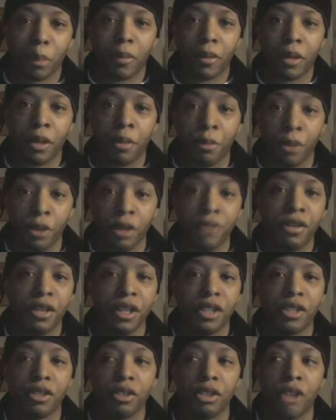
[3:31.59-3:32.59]
the
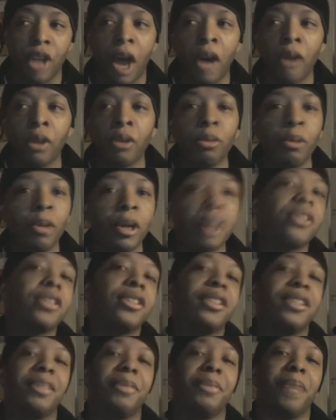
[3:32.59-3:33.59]
previous Donald
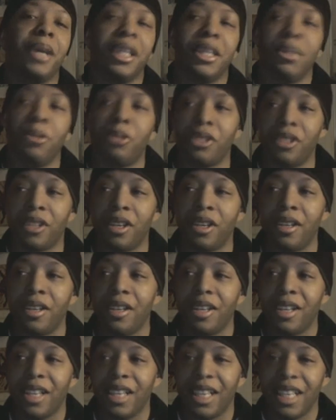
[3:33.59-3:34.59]
wasn't, but he was a
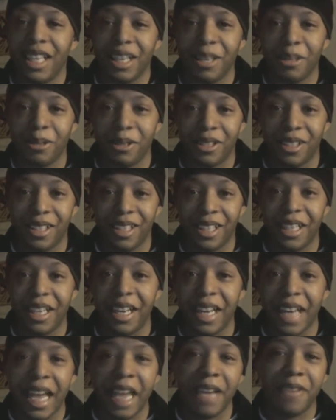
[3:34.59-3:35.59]
he was in
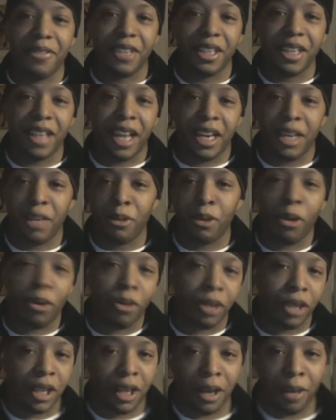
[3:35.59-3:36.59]
the Navy and he would
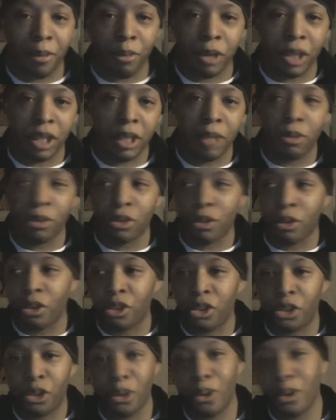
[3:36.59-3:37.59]
only come when he was on
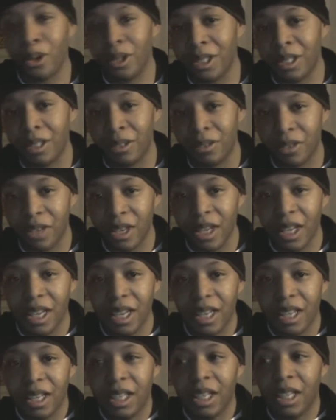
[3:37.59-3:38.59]
shore leave.
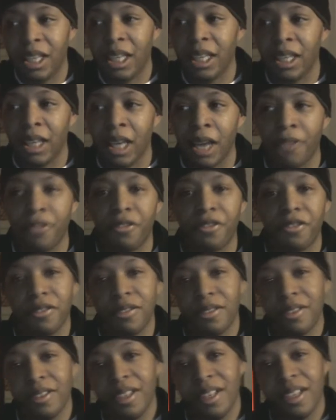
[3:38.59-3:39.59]
He left
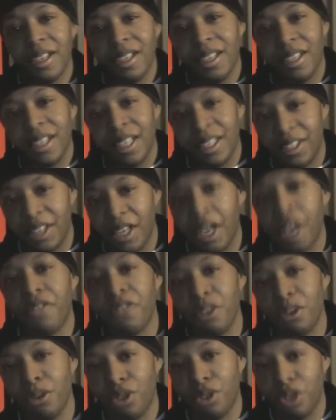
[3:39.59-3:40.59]
his
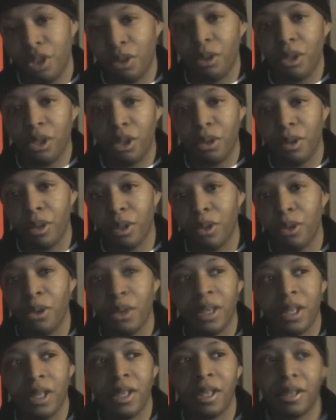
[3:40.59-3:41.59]
nephews Huey, Dewey, and
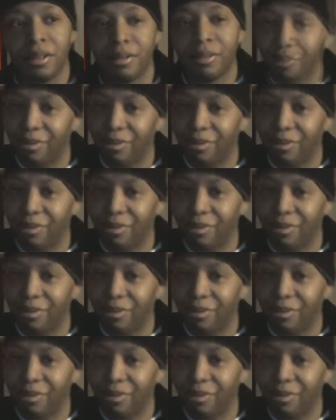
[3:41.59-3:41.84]
Louie in the